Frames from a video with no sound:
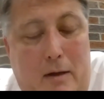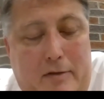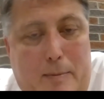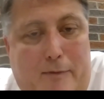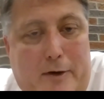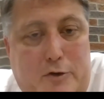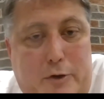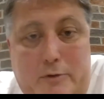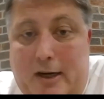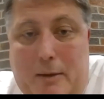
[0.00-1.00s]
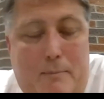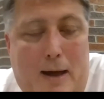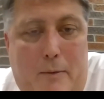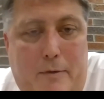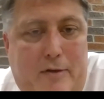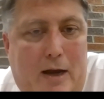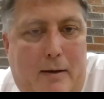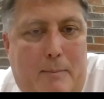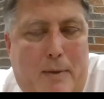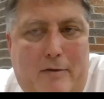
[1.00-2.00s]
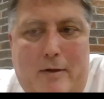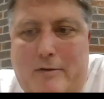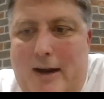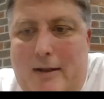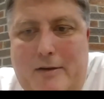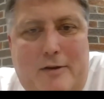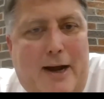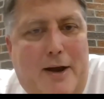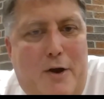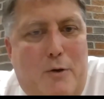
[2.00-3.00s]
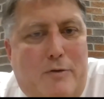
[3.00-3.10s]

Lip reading: some of our students, like I always say, my son's not listening, I know.